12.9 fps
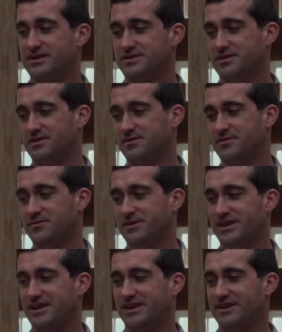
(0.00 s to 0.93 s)
So
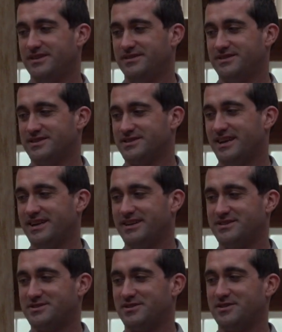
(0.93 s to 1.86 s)
we decided
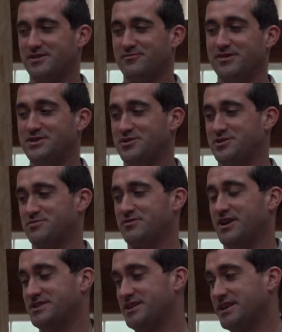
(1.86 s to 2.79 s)
to start a research
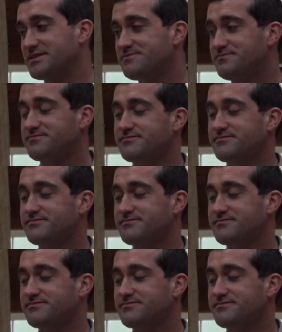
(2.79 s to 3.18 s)
project.